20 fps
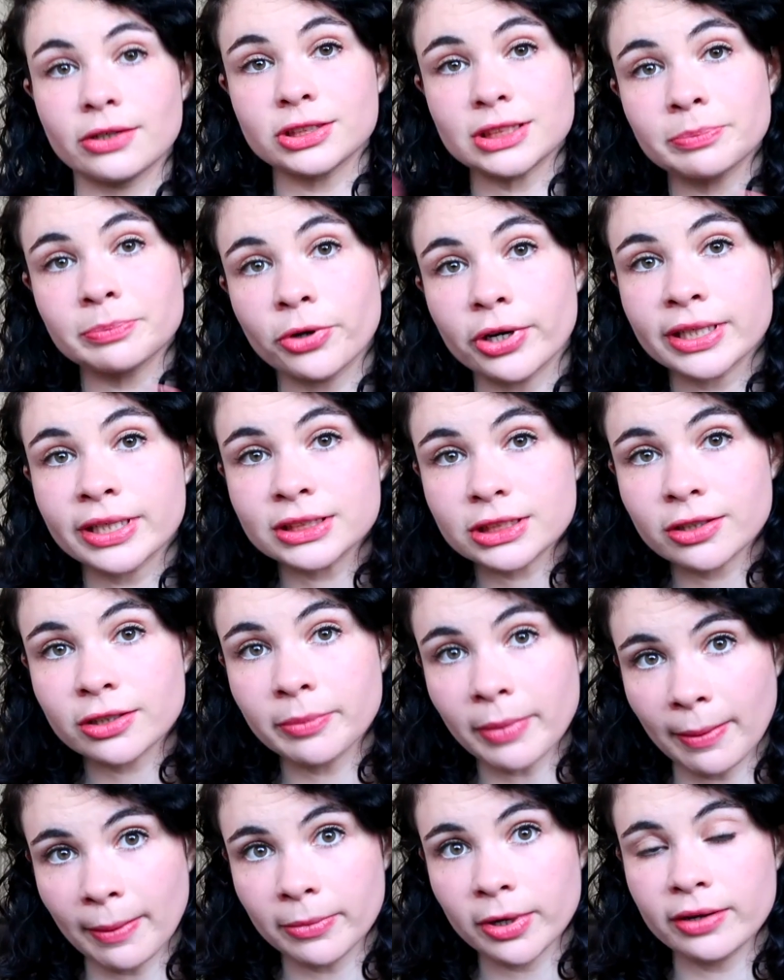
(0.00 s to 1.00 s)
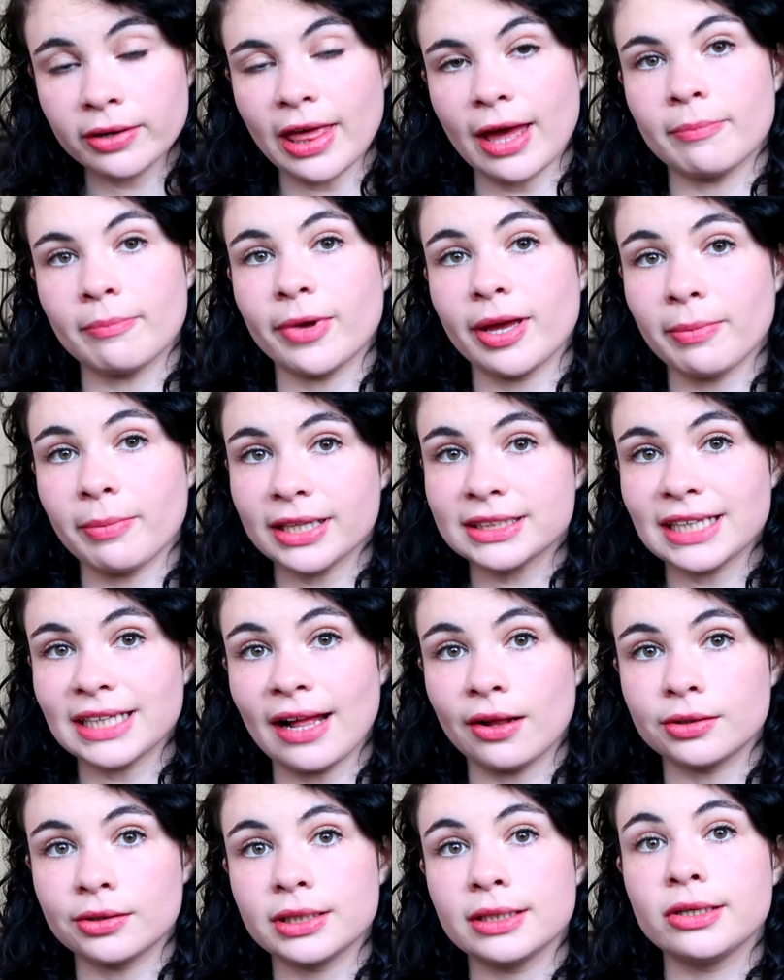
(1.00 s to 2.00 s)
it's important to remember that my
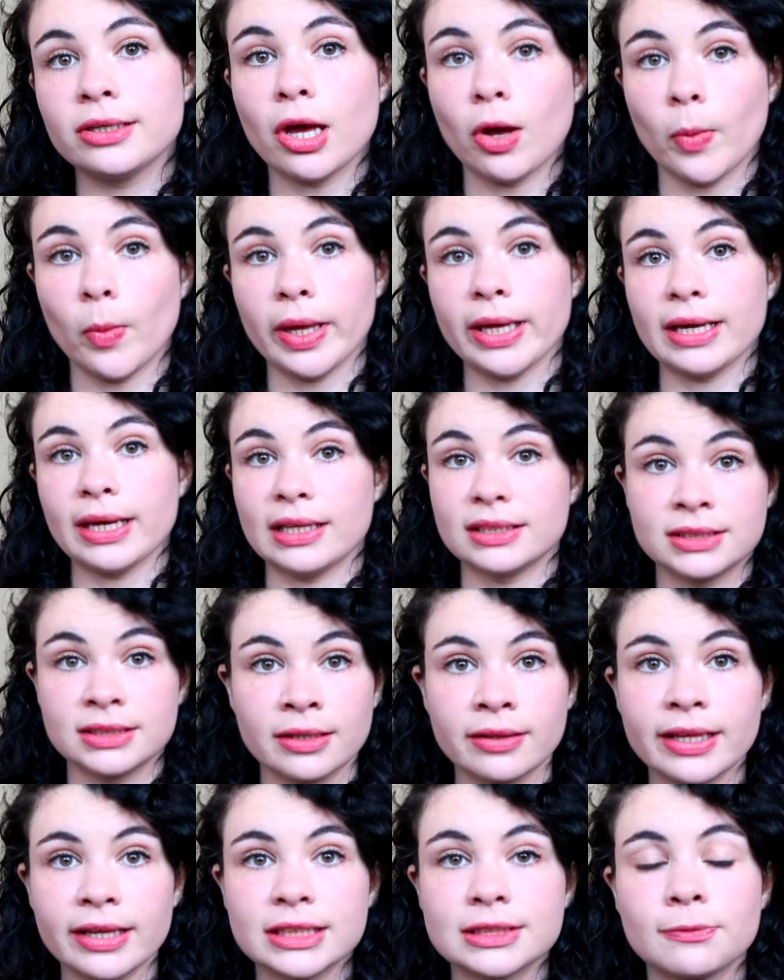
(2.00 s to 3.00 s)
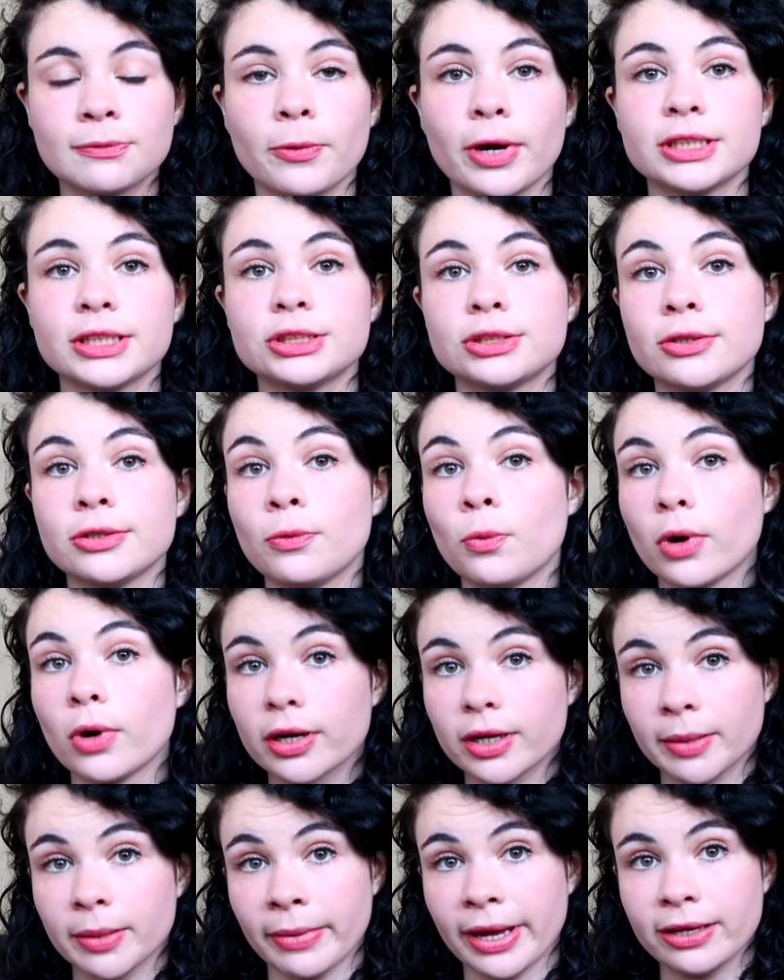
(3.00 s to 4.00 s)
mentality going into this was to
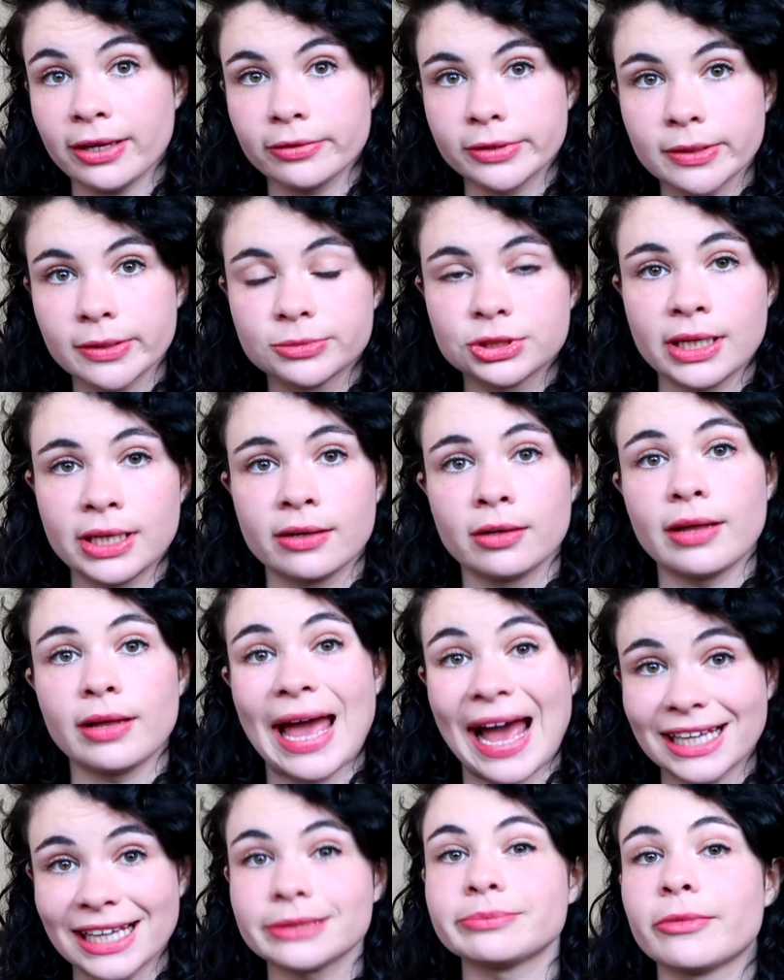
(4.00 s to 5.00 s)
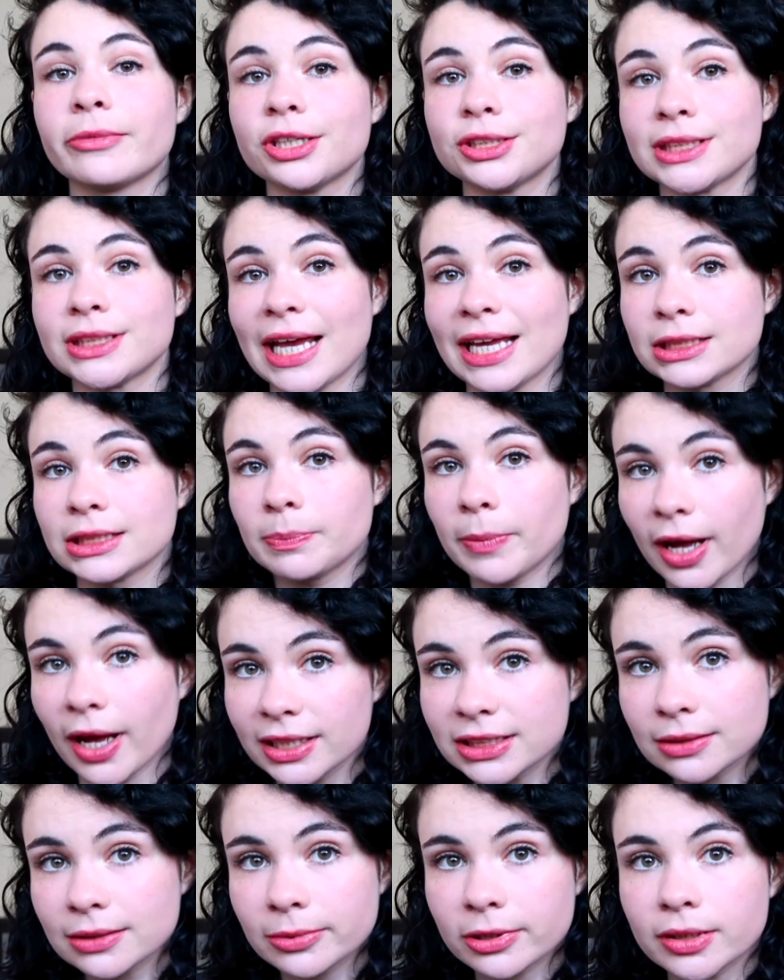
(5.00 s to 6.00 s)
work on my YouTube channel as much as
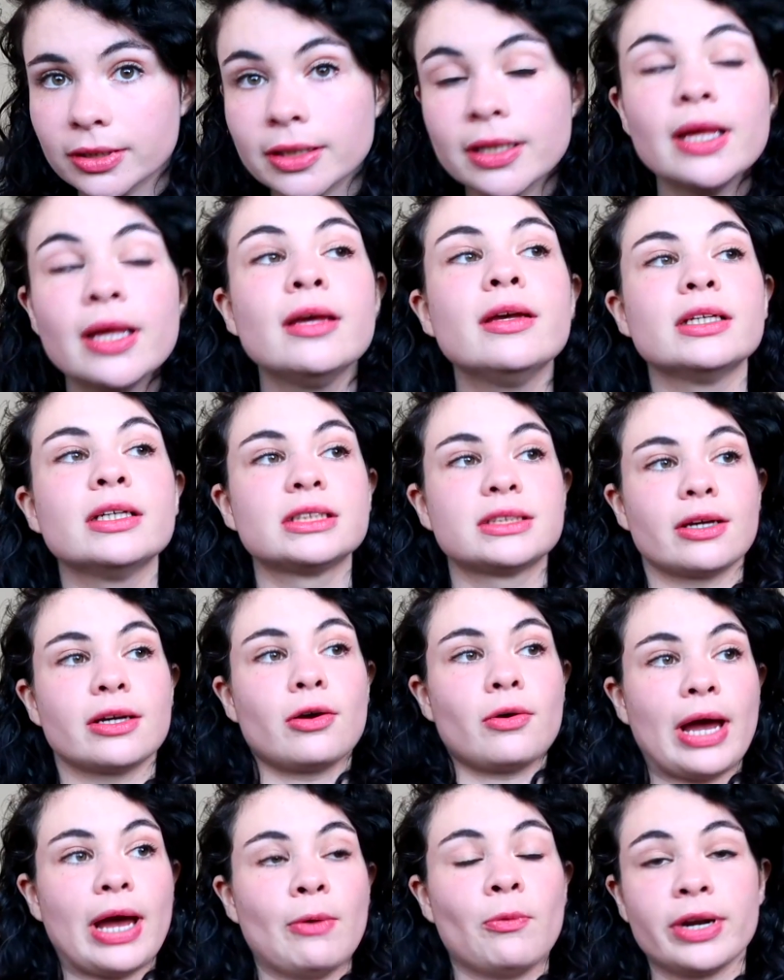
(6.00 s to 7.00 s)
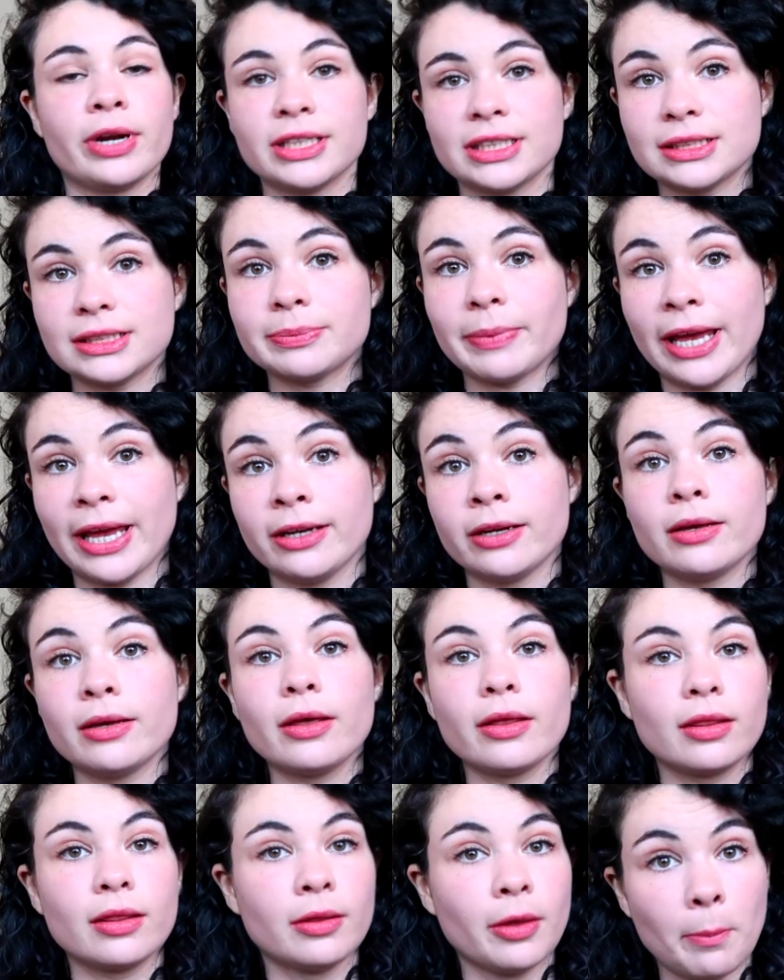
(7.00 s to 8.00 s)
possible. So I wanted to spend
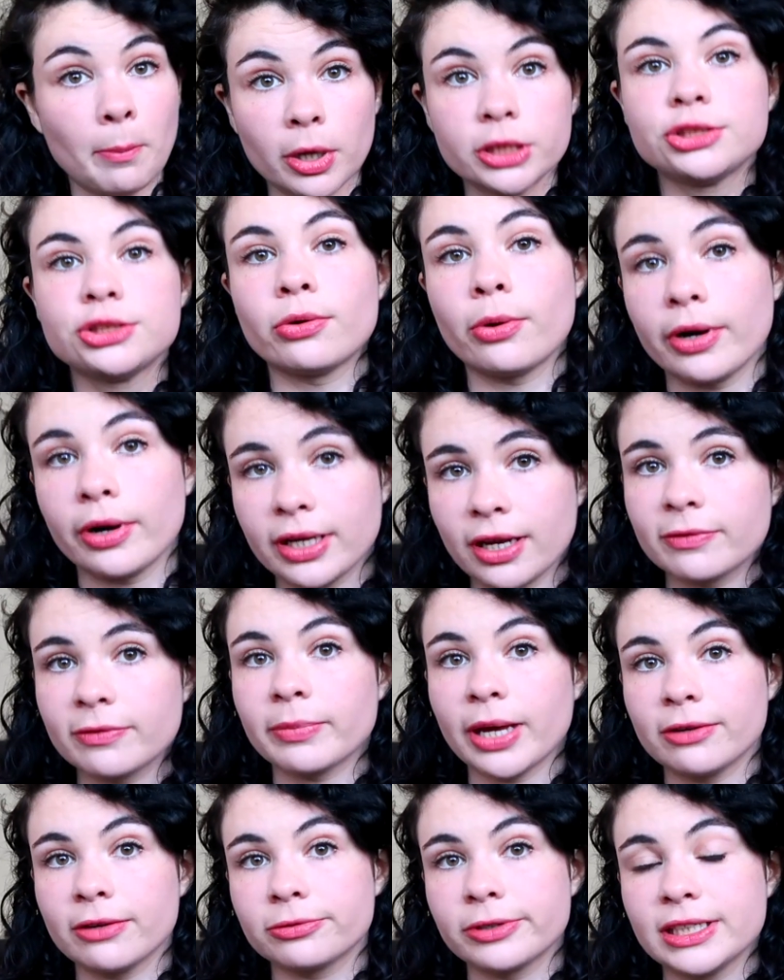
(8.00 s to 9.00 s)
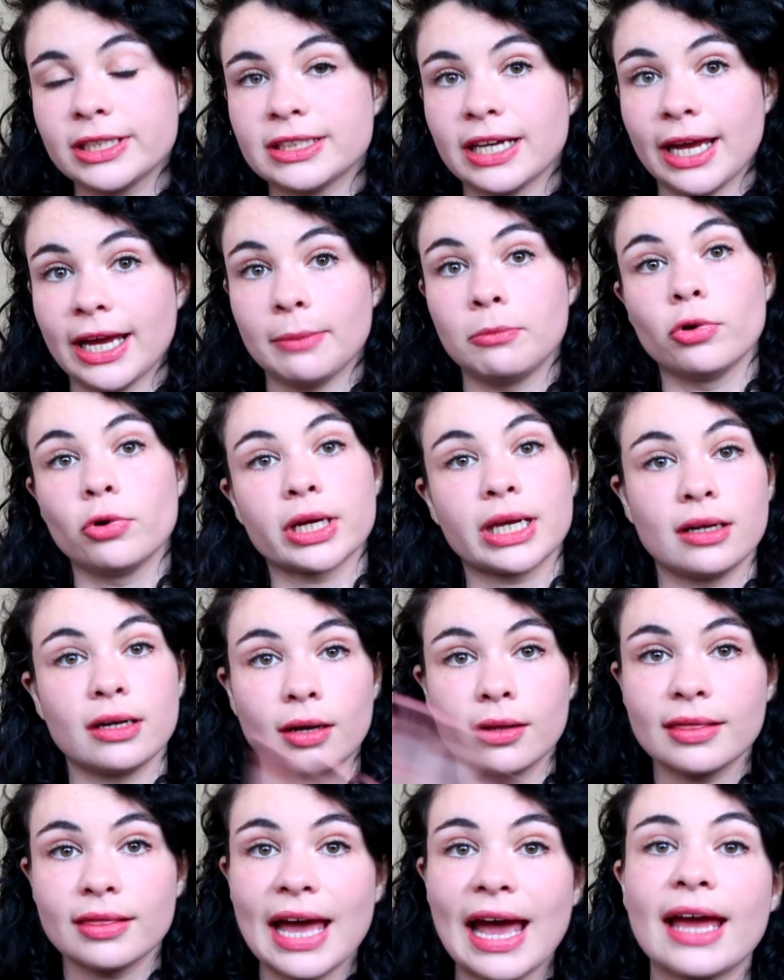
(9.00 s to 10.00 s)
the majority of my free time working
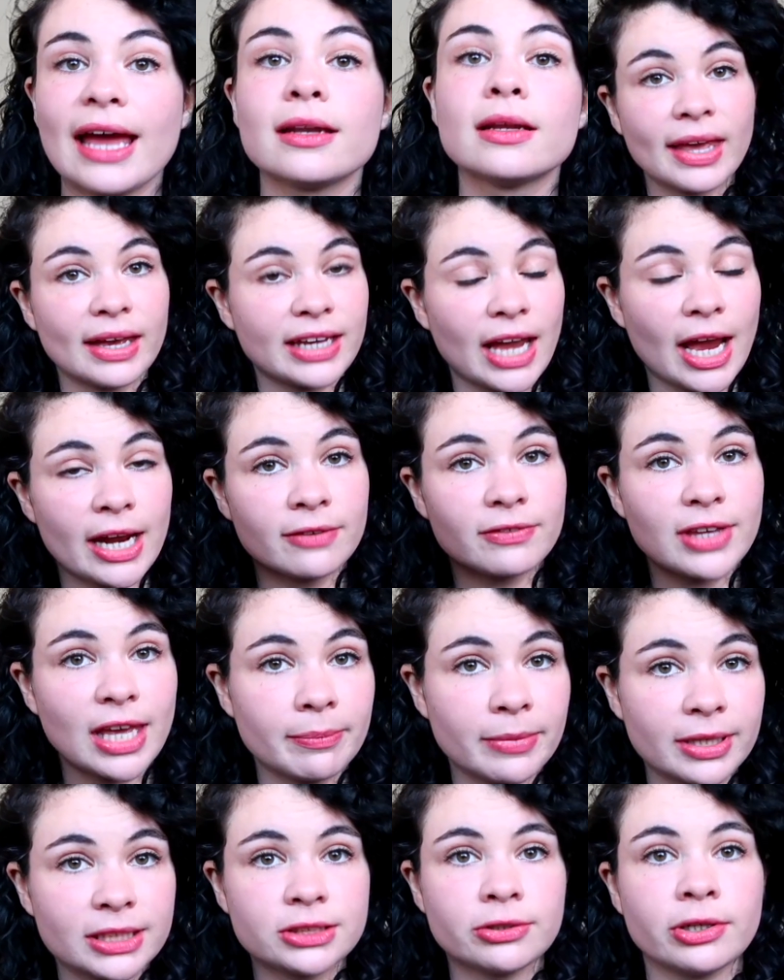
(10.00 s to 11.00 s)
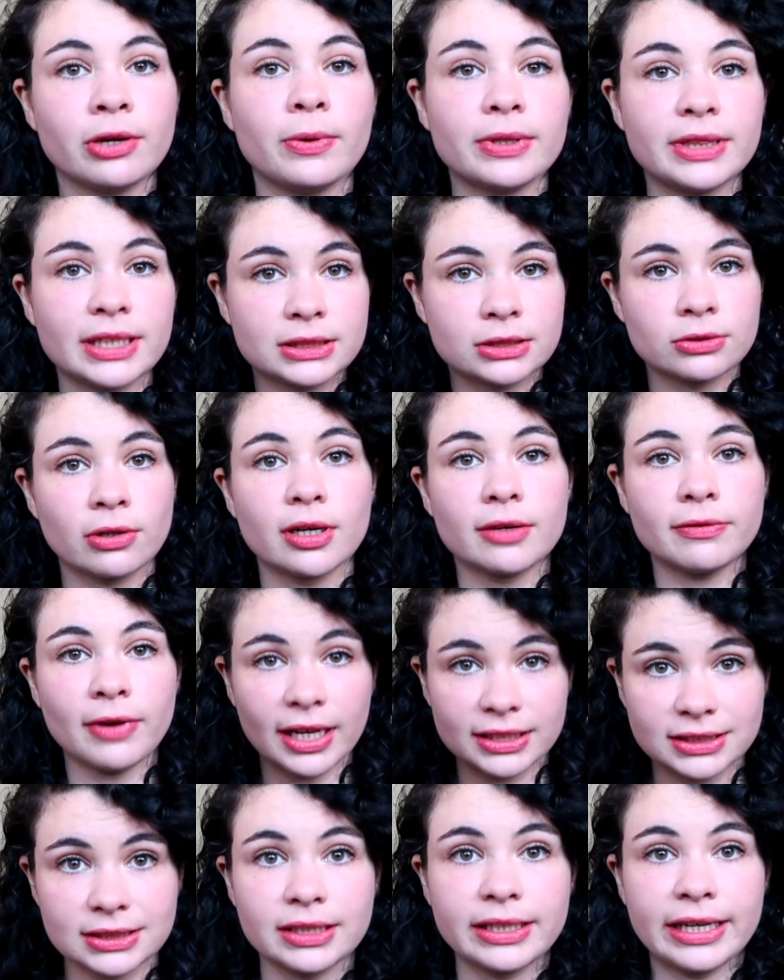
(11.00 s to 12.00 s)
on that. I kind of came into it with this sort of
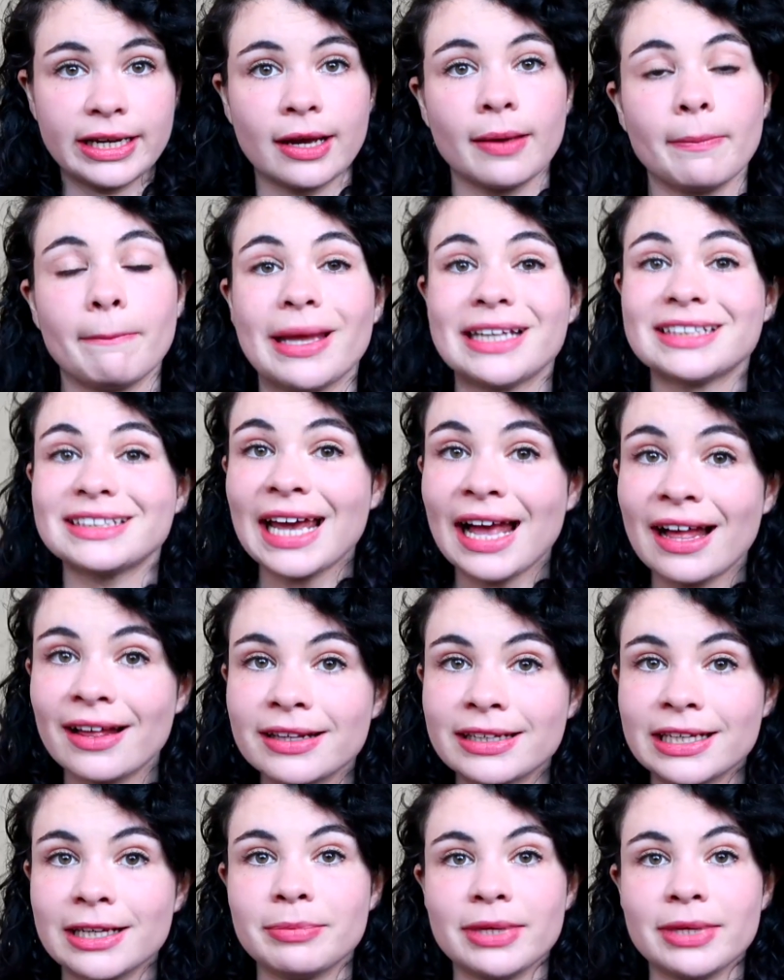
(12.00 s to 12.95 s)
hustling mentality